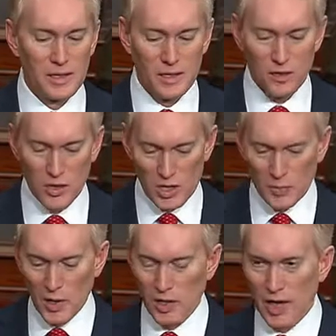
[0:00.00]
This
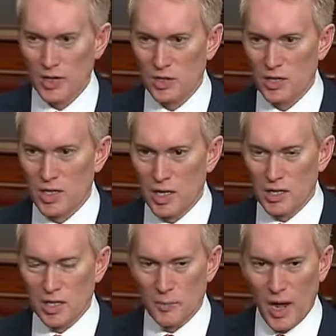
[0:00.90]
bill actually
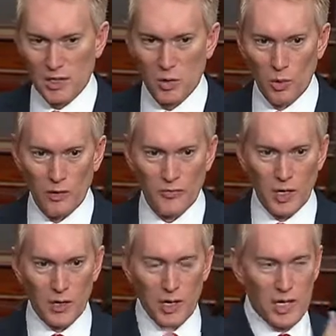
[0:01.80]
changes it back to
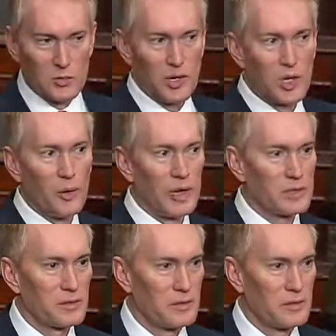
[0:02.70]
welfare as we knew it,